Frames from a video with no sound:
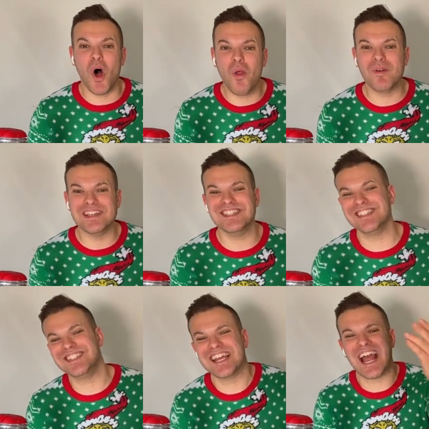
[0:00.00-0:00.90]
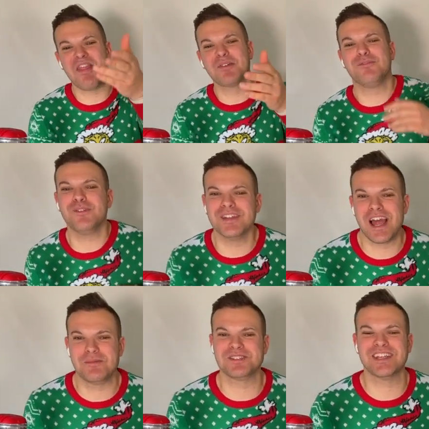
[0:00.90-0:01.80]
As always, you can check out their full
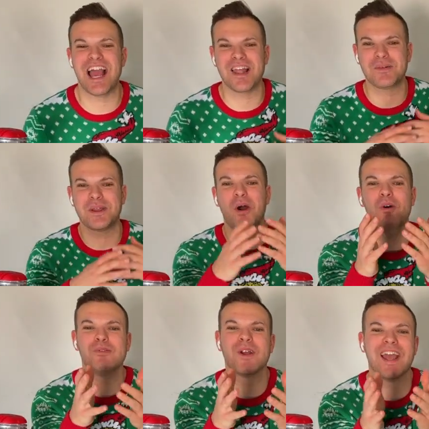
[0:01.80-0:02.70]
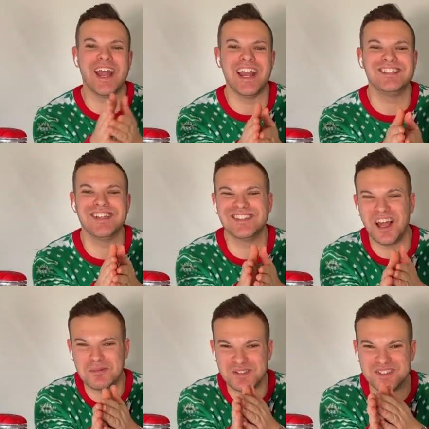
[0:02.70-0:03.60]
adoption gallery over at
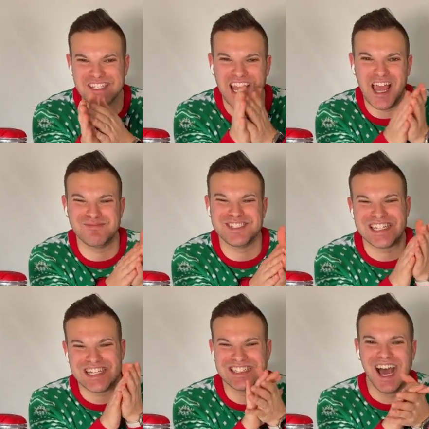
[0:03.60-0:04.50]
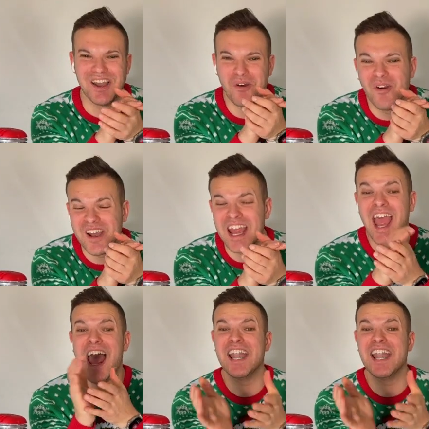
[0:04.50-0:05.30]
hswcmd.org.